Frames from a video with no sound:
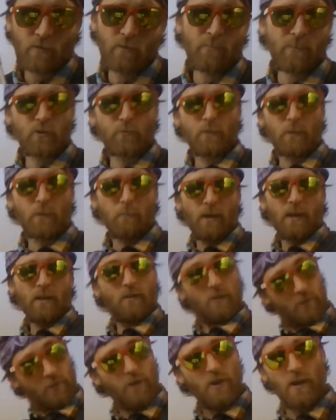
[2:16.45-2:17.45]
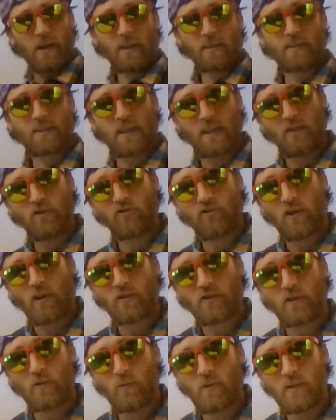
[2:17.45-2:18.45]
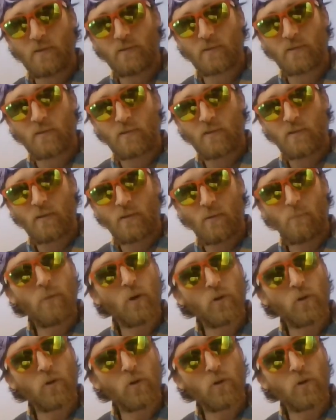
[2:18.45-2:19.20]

Mr. McMahon? Yes. Can you draw 2 ones? Oh,